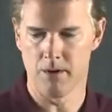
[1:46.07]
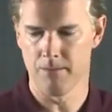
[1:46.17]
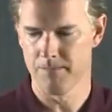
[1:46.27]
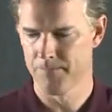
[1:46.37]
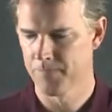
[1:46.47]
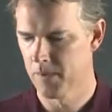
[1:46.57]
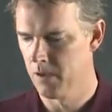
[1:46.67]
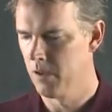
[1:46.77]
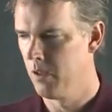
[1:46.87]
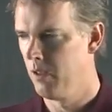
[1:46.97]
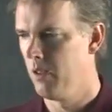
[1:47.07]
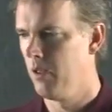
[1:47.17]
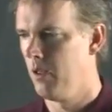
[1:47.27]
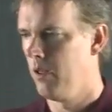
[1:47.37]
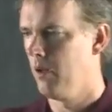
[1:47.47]
the mirror.
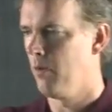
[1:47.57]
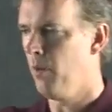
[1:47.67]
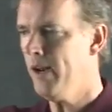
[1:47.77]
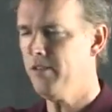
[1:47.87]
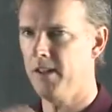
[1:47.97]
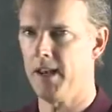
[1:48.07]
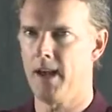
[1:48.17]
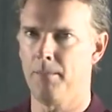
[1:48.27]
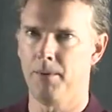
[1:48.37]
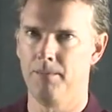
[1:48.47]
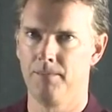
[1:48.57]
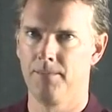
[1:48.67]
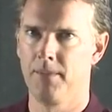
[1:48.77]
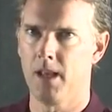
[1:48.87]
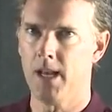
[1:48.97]
Why does that happen?
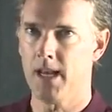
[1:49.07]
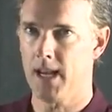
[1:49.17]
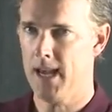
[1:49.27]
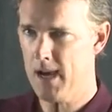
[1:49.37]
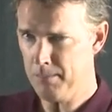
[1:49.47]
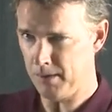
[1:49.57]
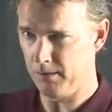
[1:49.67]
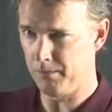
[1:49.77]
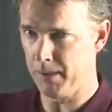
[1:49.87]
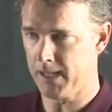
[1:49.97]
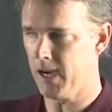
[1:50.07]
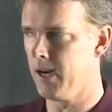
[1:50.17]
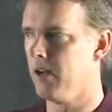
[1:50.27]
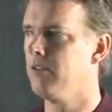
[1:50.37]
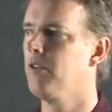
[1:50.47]
It happens
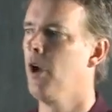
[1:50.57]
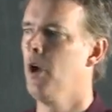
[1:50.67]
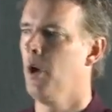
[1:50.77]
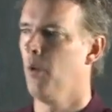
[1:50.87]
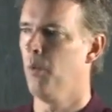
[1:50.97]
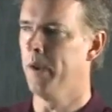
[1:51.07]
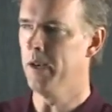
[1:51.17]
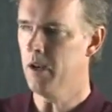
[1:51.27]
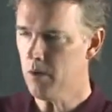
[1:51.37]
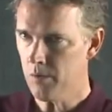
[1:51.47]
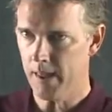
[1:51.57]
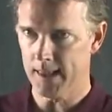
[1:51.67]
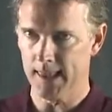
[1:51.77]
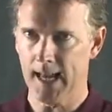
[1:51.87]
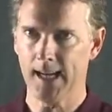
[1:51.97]
because we know
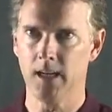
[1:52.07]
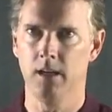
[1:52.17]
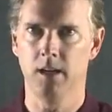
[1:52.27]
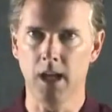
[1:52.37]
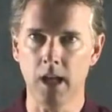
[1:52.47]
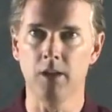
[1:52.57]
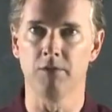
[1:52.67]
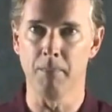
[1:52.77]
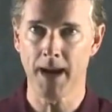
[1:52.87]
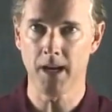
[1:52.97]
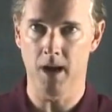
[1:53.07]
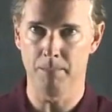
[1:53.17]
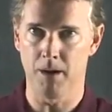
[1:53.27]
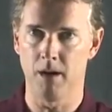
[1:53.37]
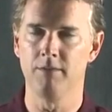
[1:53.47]
that light is made
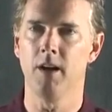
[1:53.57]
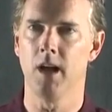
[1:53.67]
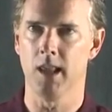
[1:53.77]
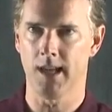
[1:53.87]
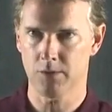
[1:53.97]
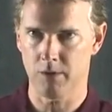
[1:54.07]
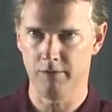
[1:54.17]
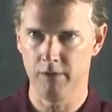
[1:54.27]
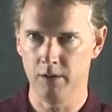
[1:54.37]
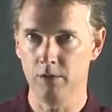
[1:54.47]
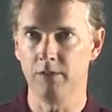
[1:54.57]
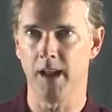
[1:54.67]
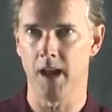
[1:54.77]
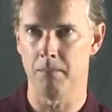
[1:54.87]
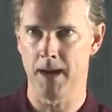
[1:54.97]
up of electric
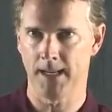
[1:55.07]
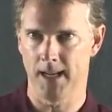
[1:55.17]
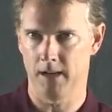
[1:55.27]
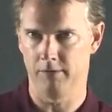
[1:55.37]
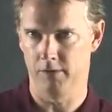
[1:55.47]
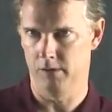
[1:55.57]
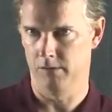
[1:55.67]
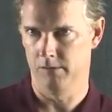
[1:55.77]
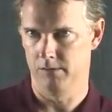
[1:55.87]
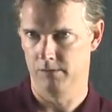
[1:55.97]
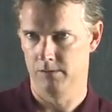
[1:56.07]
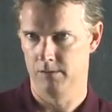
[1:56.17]
fields and magnetic fields.